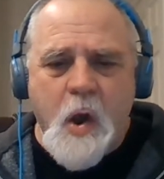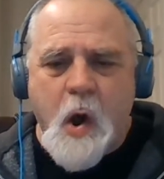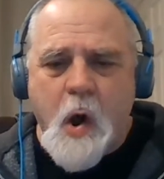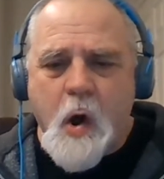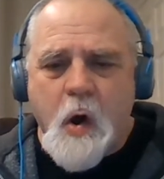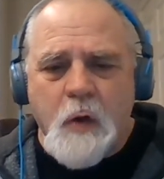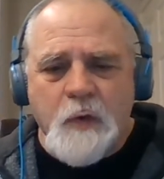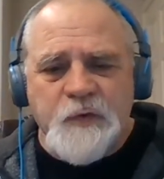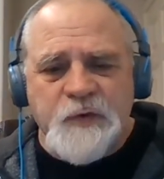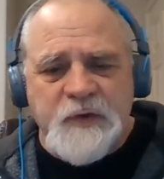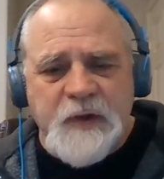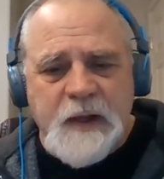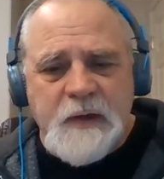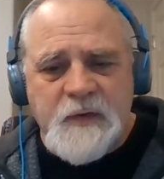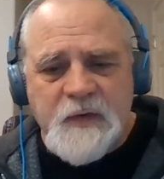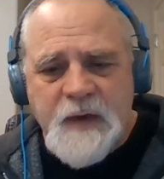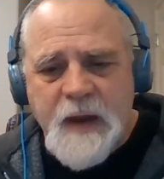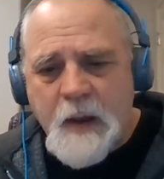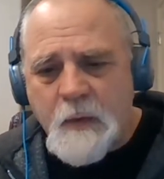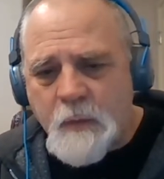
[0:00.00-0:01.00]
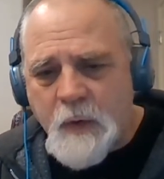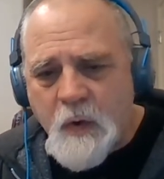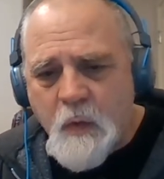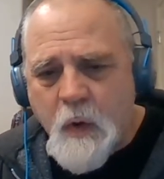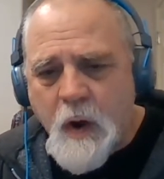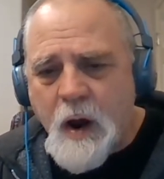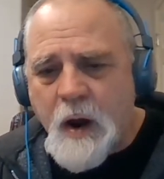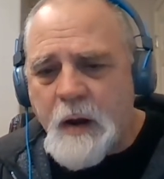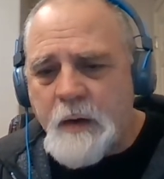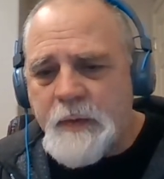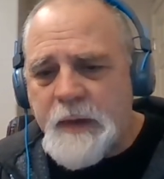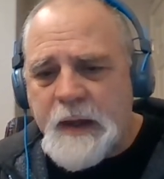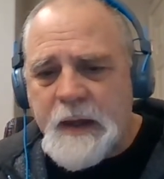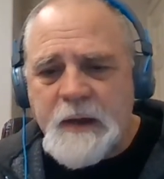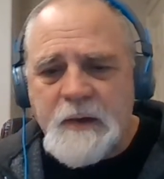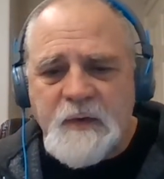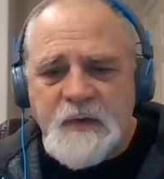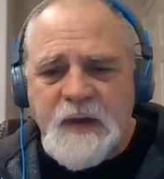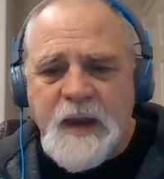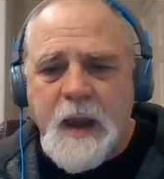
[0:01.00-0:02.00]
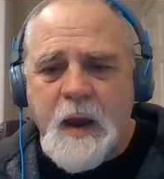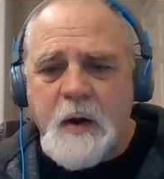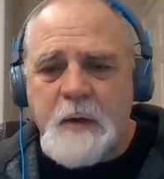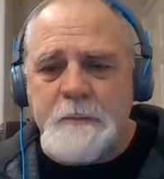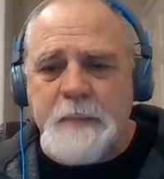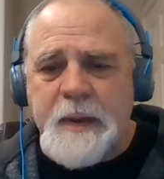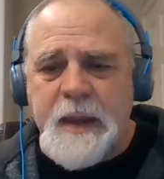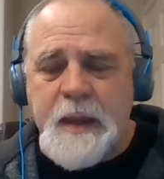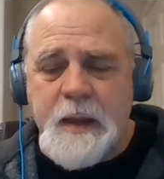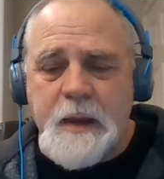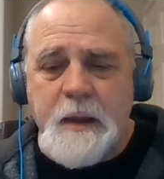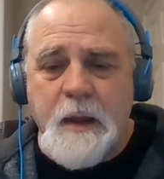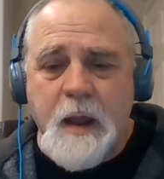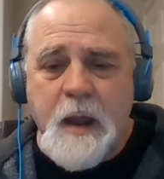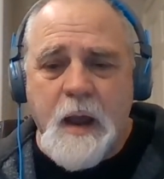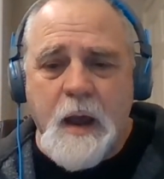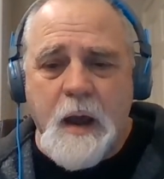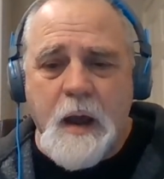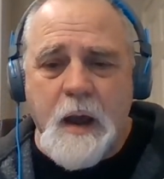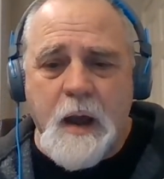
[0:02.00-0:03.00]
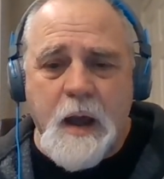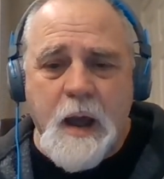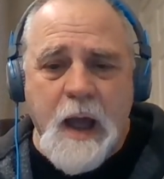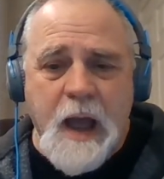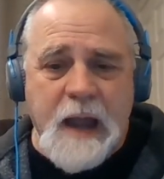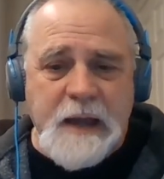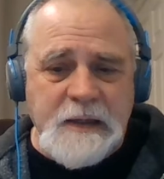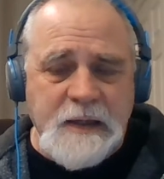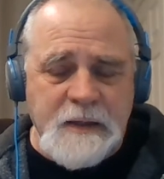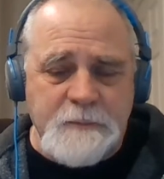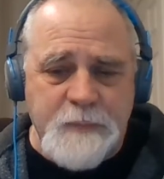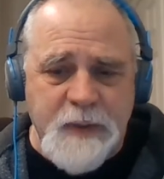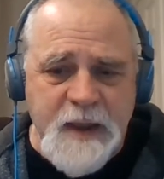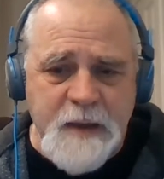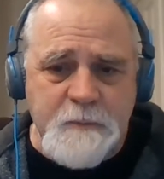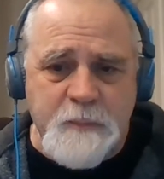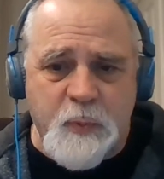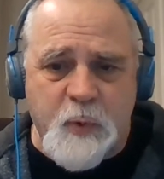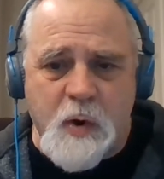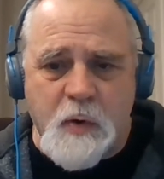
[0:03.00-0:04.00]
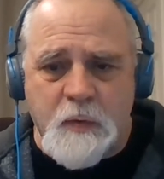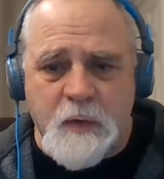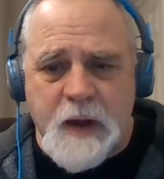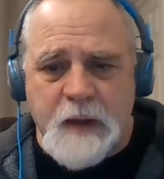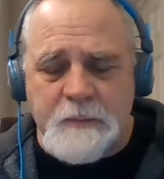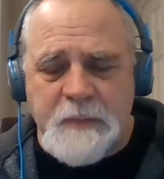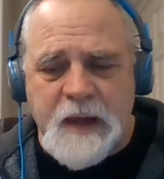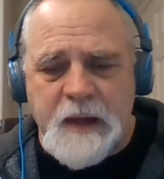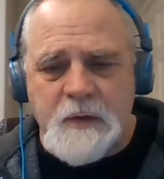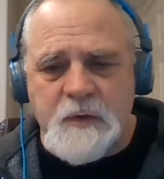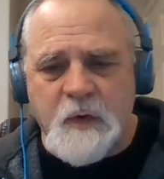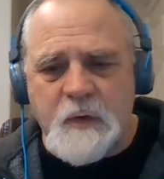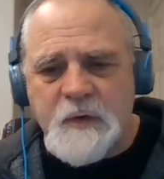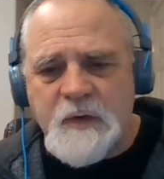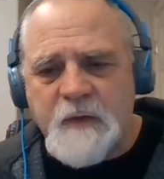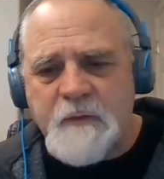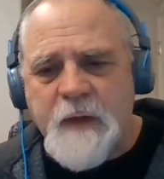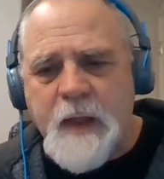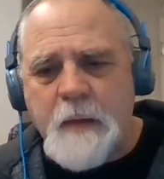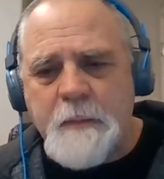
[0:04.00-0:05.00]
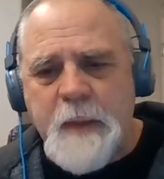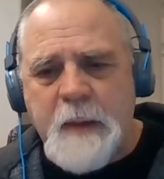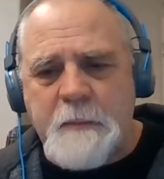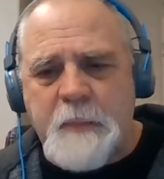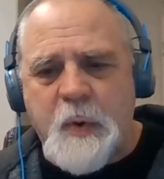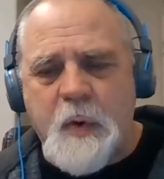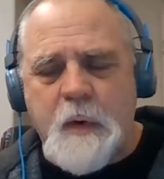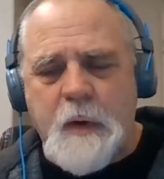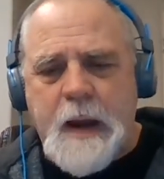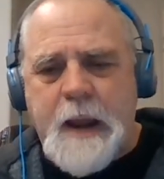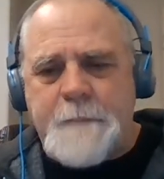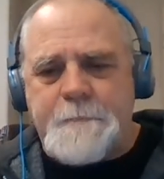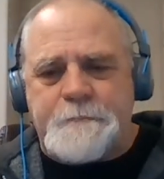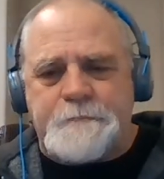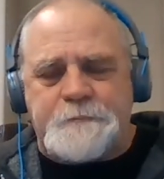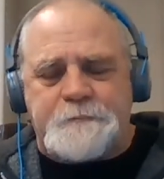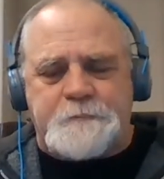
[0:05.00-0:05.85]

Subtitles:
All states now require the NCRB IDP program, the Intern Development Program.